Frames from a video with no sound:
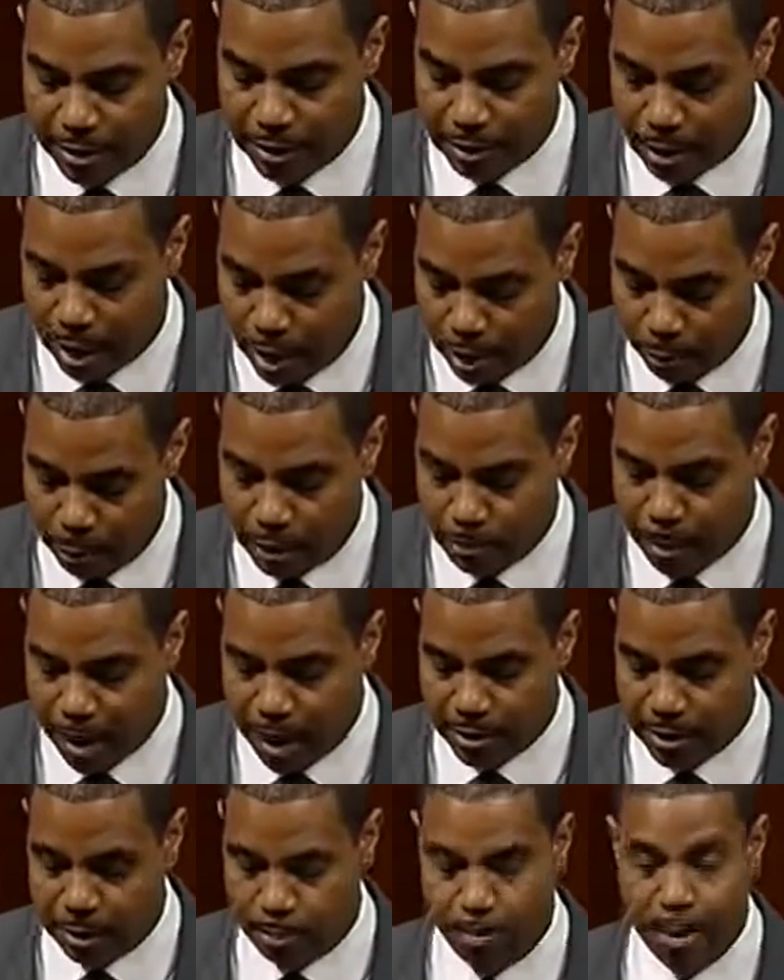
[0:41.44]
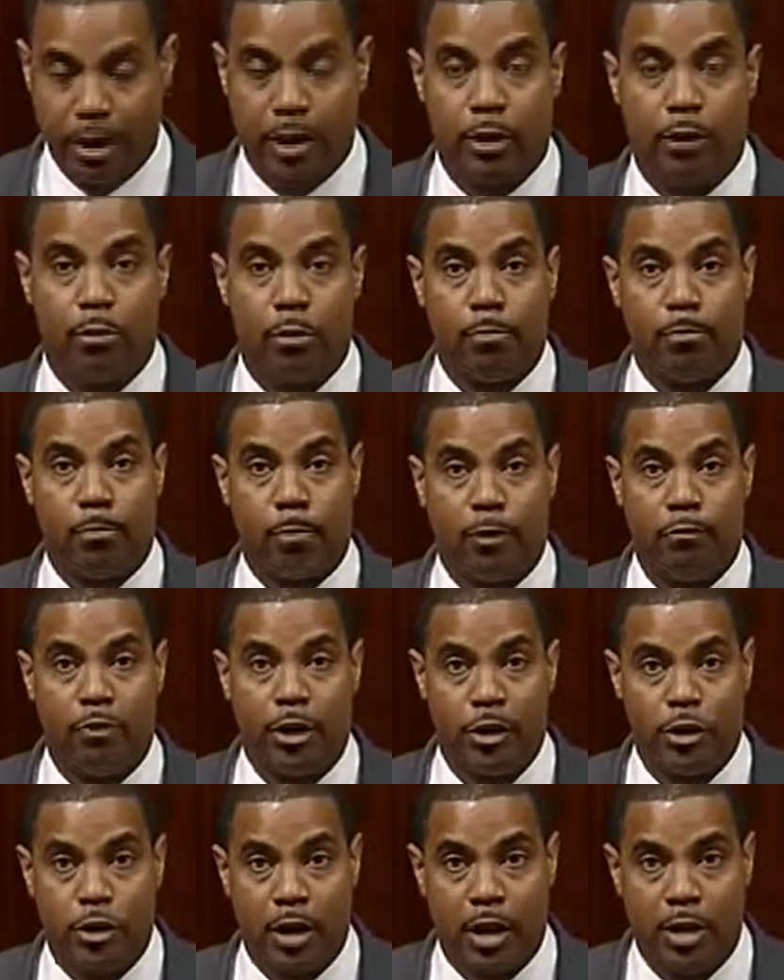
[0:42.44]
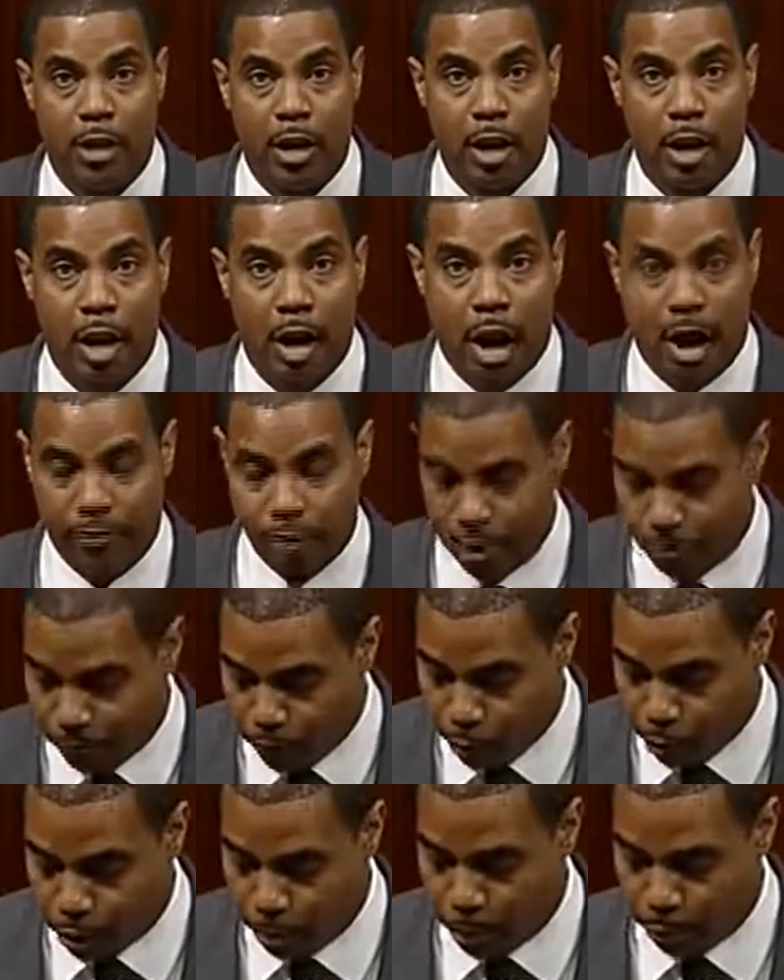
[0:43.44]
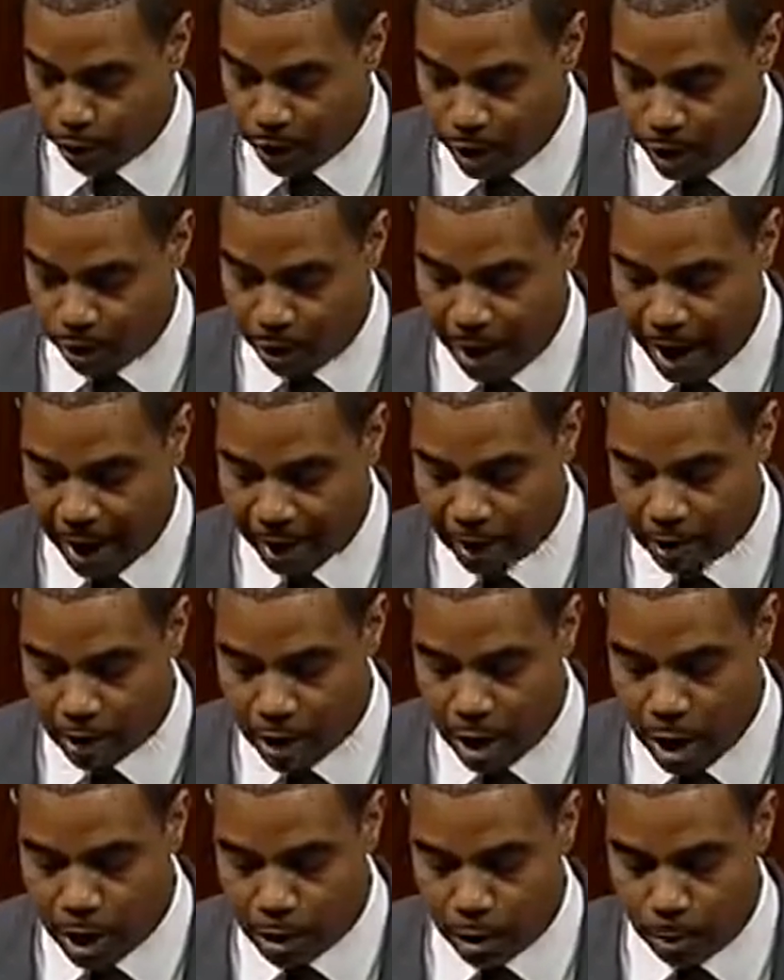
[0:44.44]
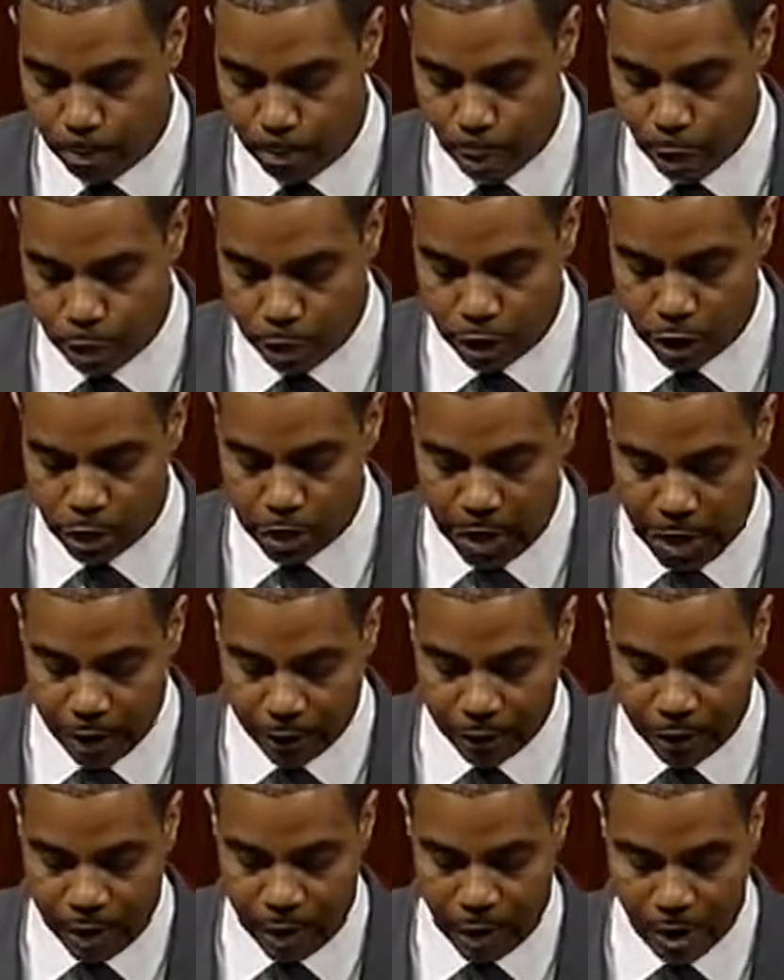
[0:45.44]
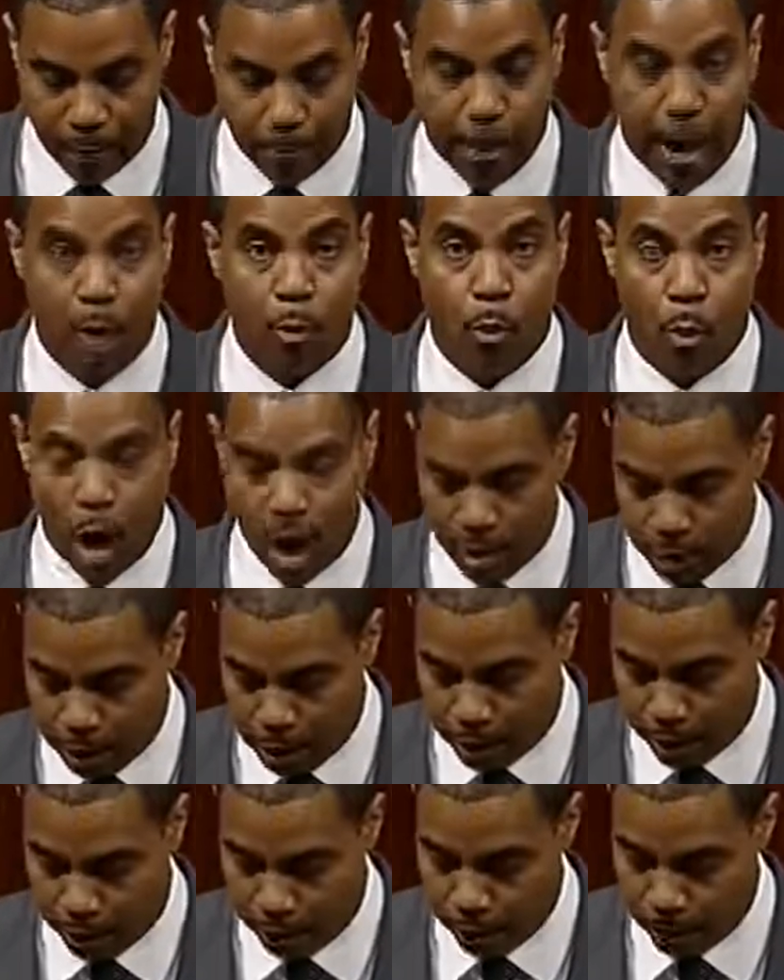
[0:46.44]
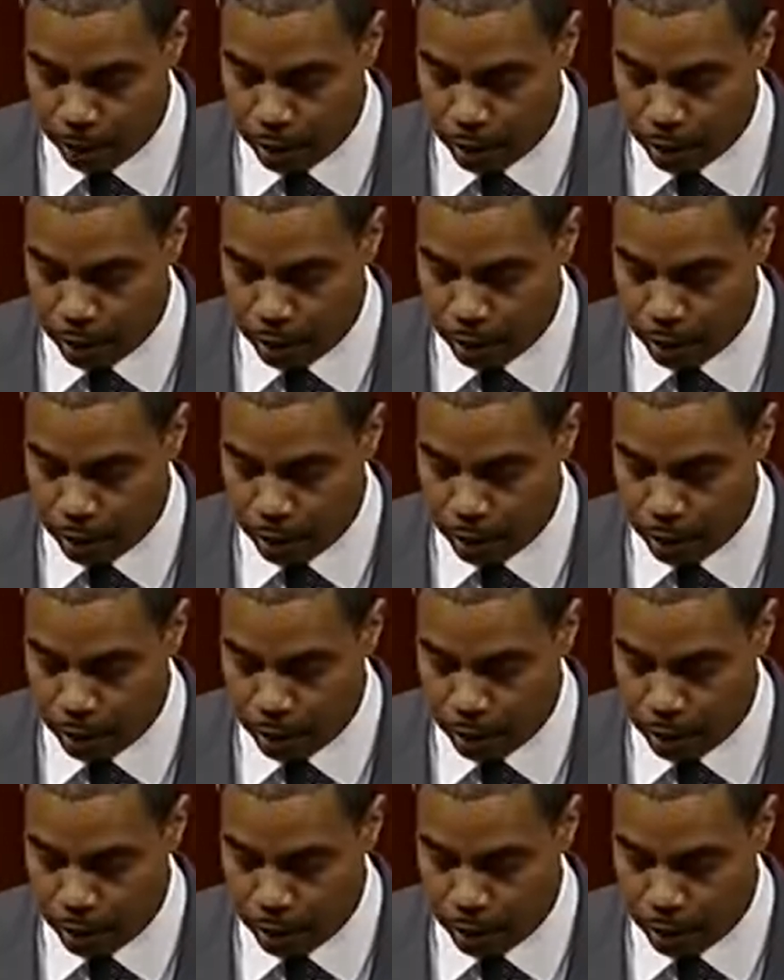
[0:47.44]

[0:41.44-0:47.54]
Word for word: uh, responsibility provision of the Affordable Care Act to purchase health care by one year,